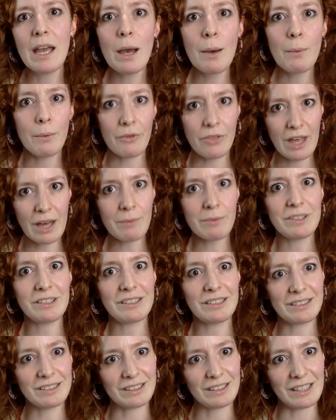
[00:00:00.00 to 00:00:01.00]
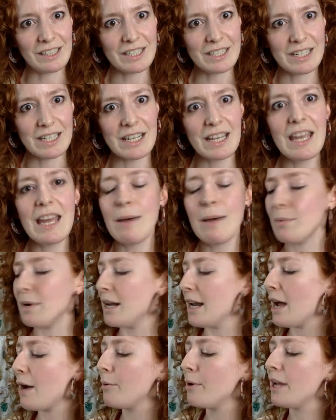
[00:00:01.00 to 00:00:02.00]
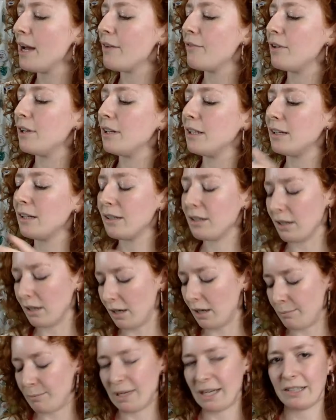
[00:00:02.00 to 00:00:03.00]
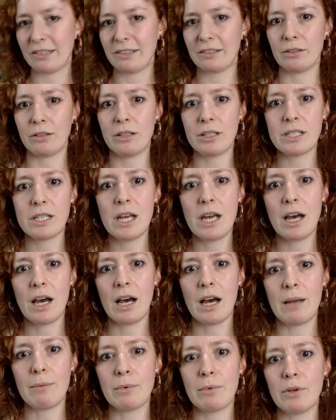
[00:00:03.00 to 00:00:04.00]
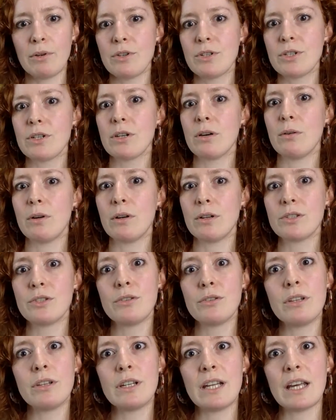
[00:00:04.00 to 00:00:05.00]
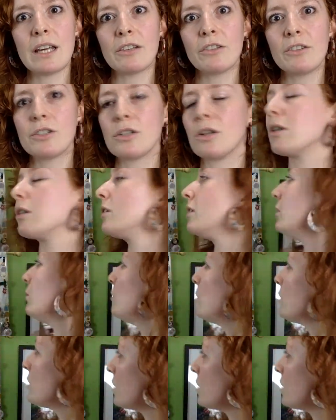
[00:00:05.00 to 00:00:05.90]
Well, that was exciting. Now we have a little car mascot. I'm going to go on to the next chocolate. What